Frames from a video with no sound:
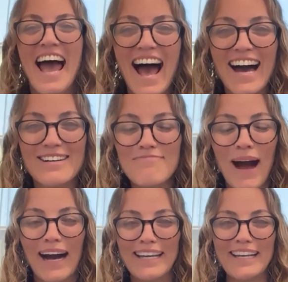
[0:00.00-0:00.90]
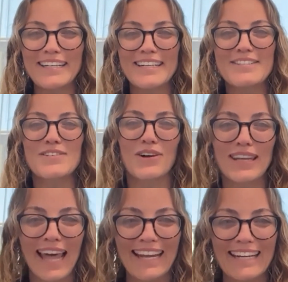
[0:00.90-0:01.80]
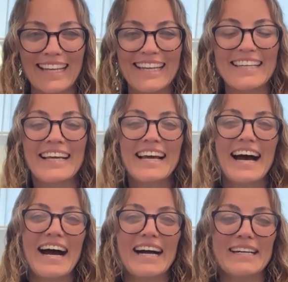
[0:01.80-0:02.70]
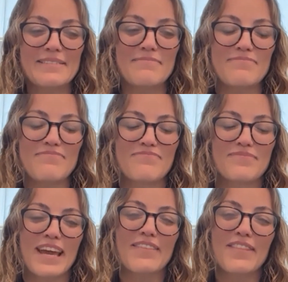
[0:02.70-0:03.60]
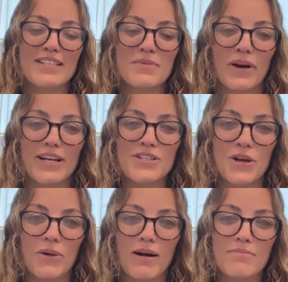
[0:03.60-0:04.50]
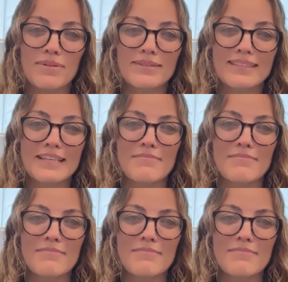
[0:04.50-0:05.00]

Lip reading: at pania.langley. And that's where I show up the